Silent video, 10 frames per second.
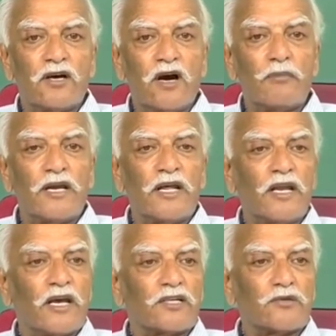urban
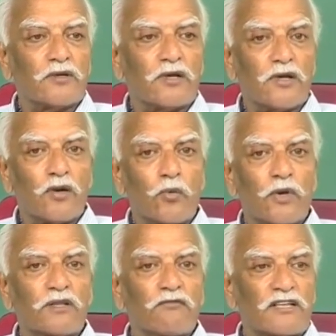areas
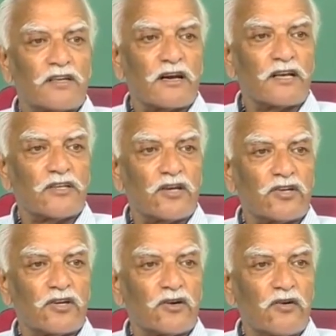with
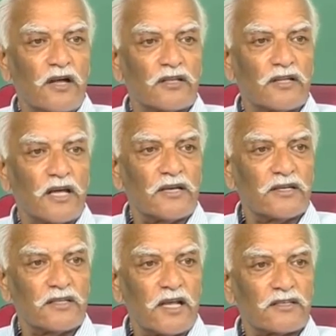westernization rather
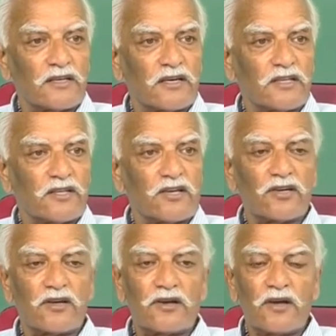than Sanskritization.